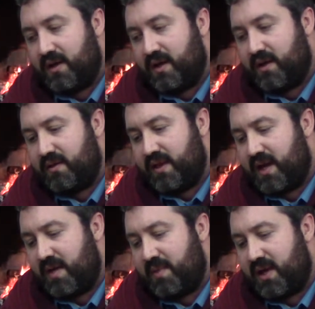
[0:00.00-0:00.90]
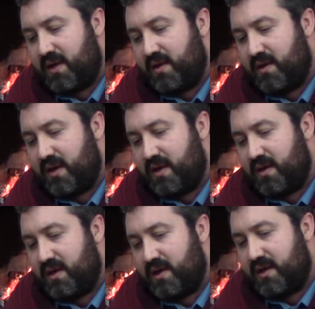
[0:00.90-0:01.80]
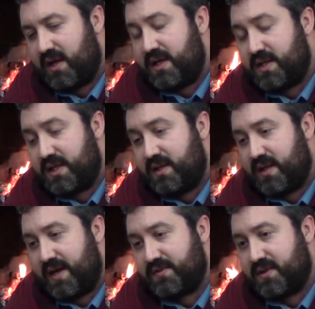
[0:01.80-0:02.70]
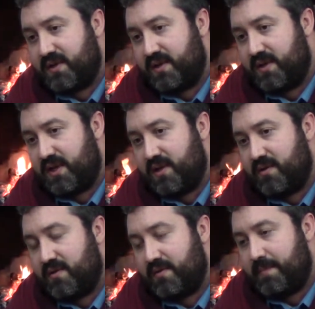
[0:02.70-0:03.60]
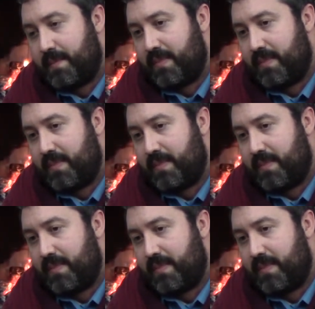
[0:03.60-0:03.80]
and then I made $18,000 a year.